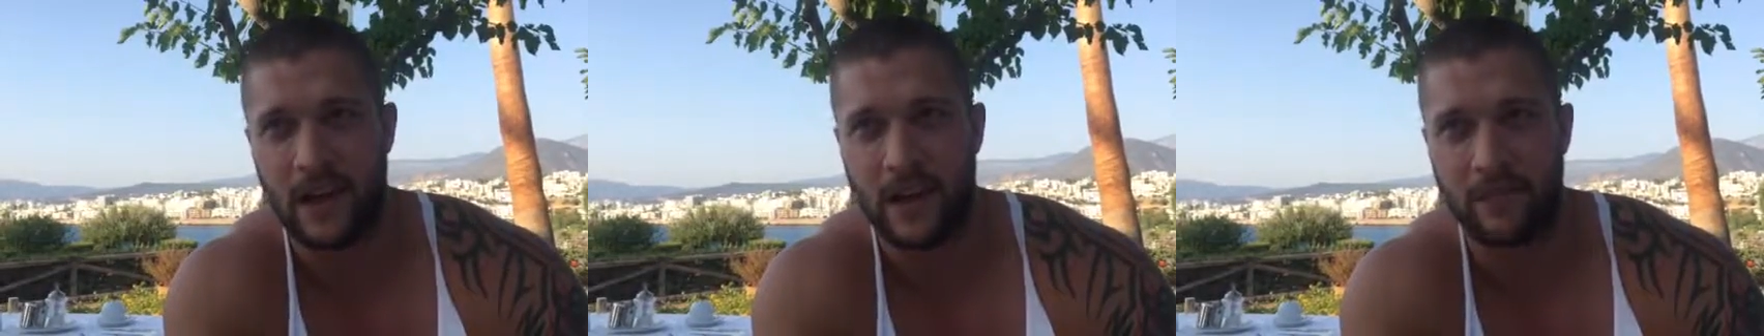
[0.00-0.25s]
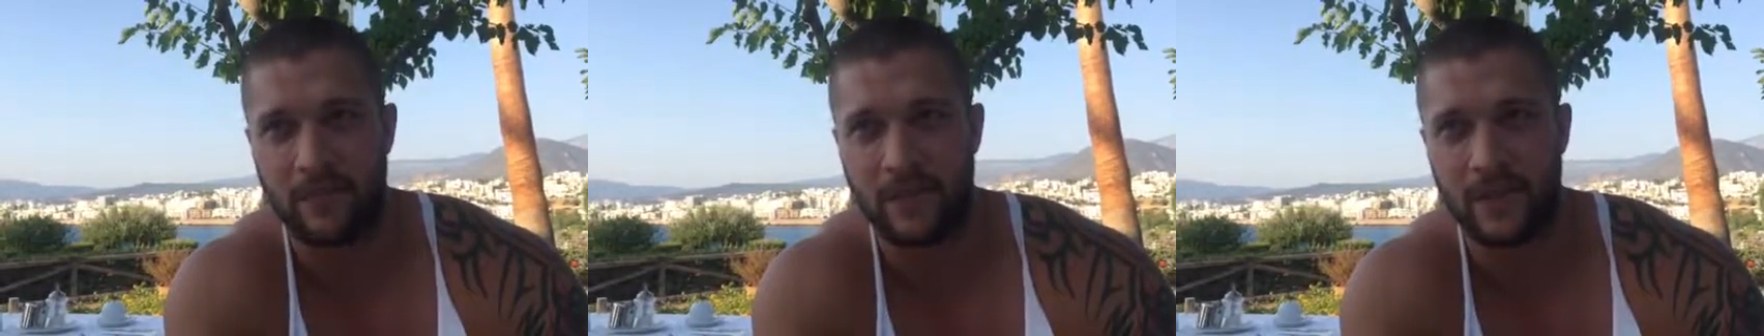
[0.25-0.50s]

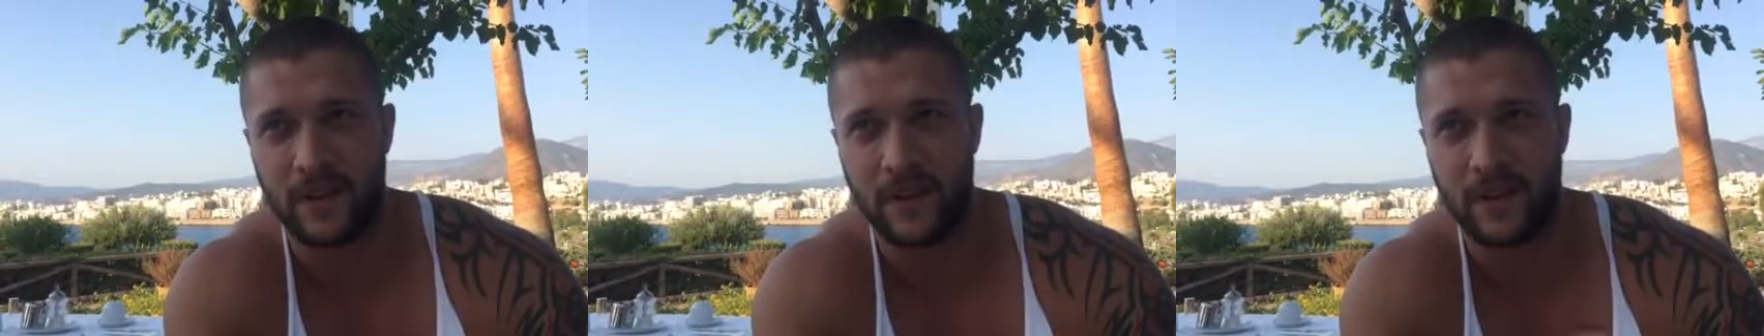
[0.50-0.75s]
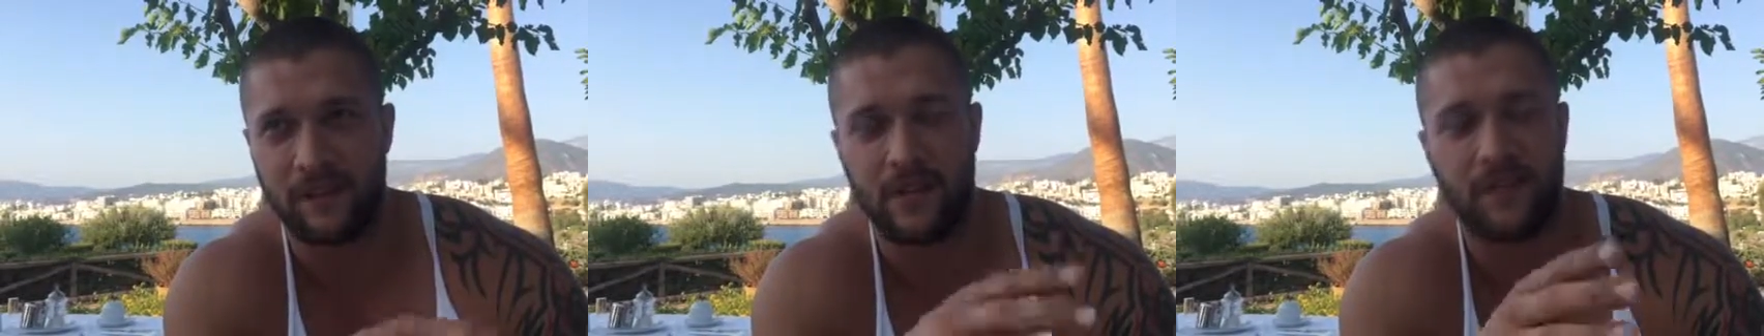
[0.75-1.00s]
Um,
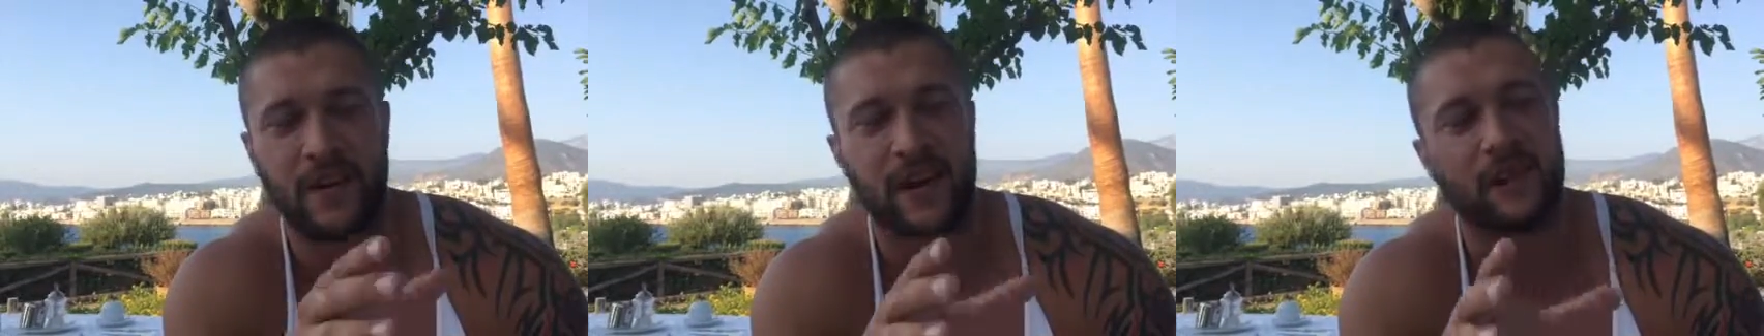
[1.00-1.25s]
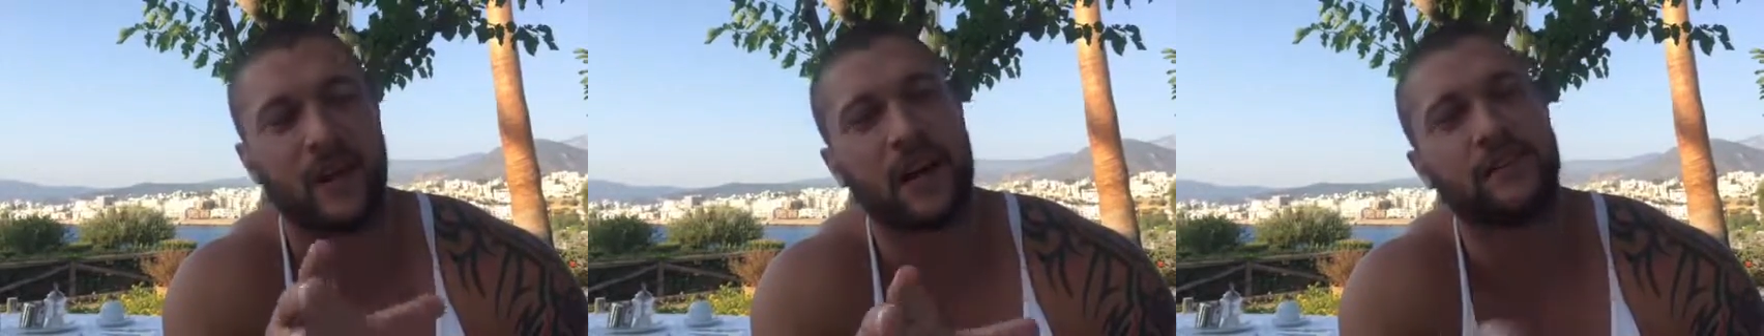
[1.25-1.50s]
if you've
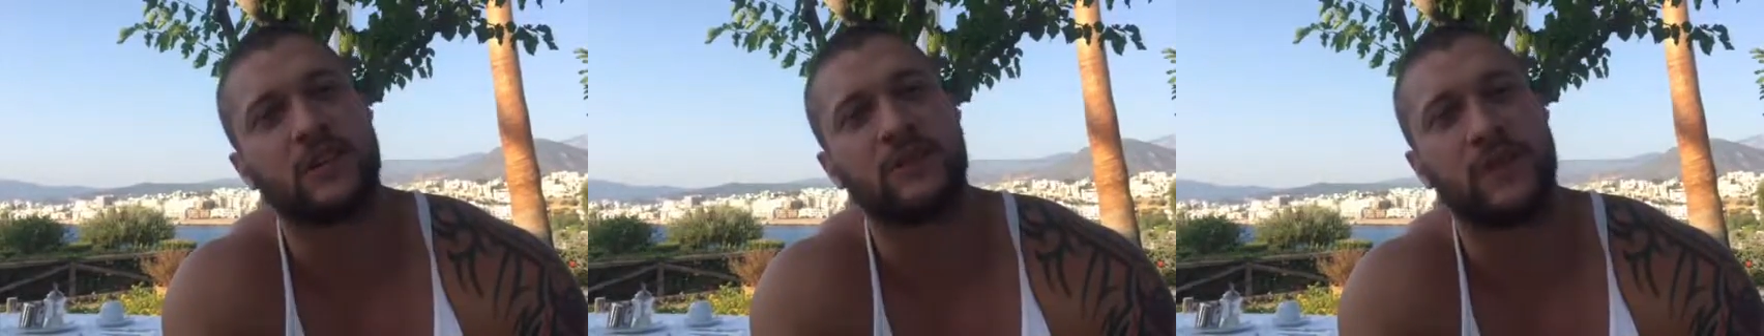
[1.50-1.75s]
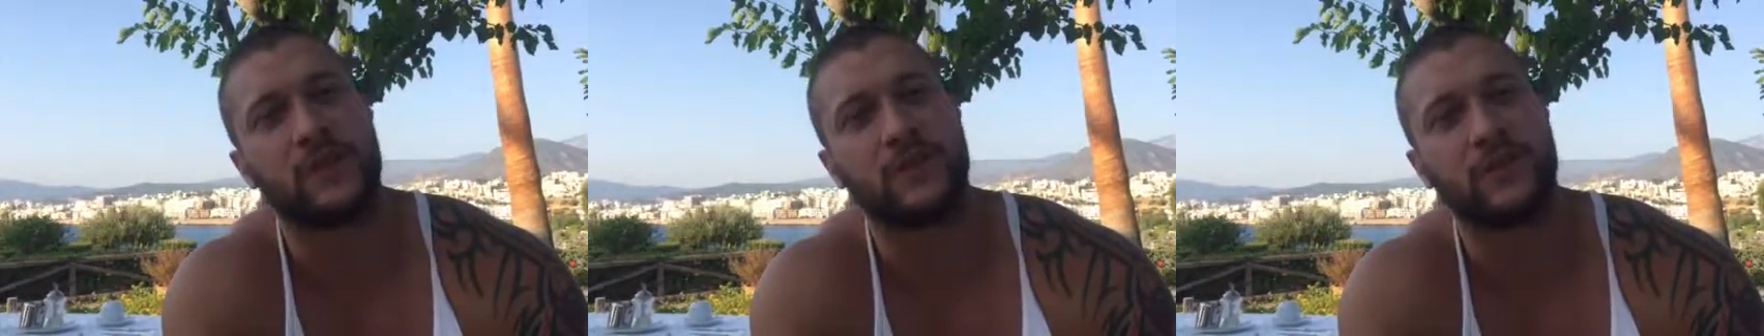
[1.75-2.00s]
had a lot of
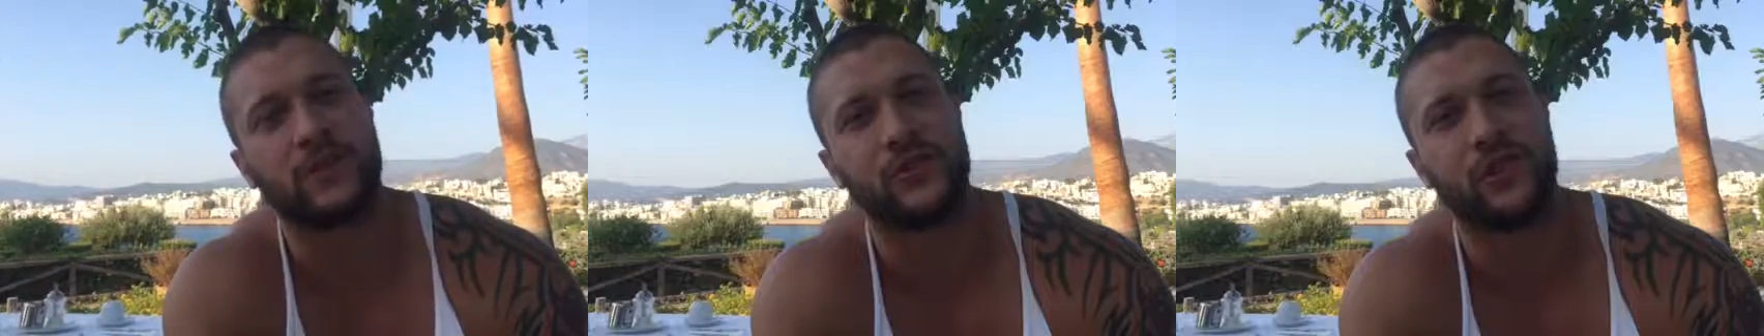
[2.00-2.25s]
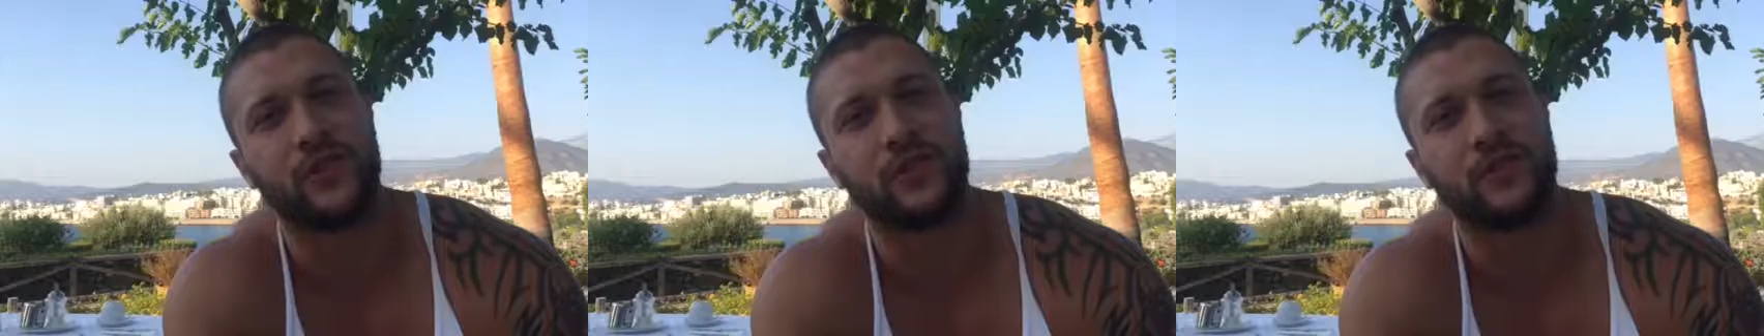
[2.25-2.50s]
experience with
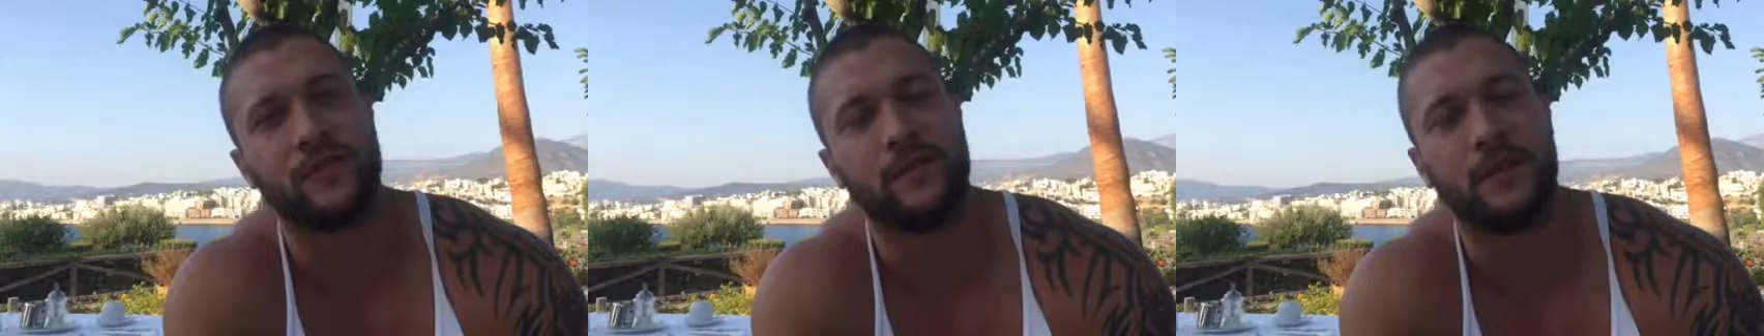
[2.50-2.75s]
Jared,